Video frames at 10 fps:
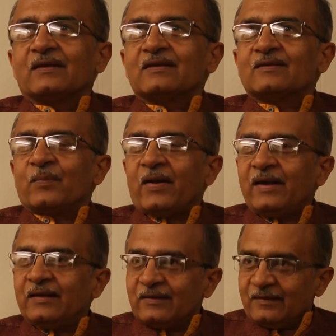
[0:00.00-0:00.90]

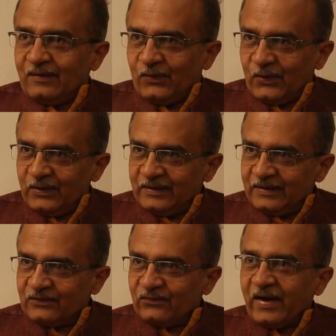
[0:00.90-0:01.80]
despite all
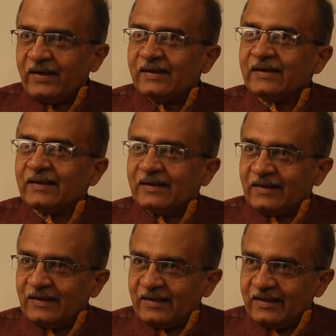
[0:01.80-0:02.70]
this
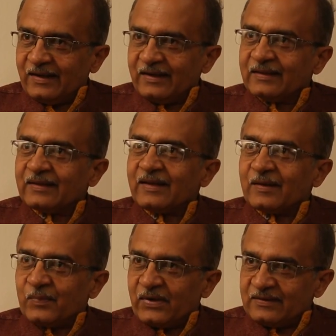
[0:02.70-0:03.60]
finding contained in
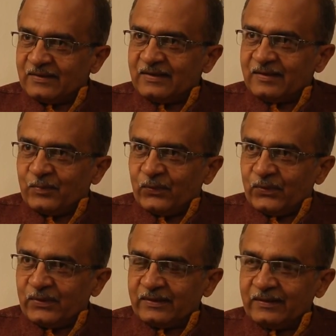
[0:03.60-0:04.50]
their appraisal
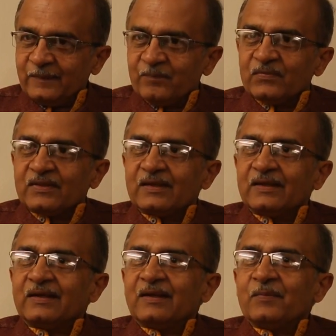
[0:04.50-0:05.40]
report,
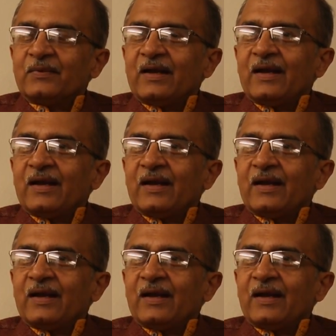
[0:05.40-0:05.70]
the Income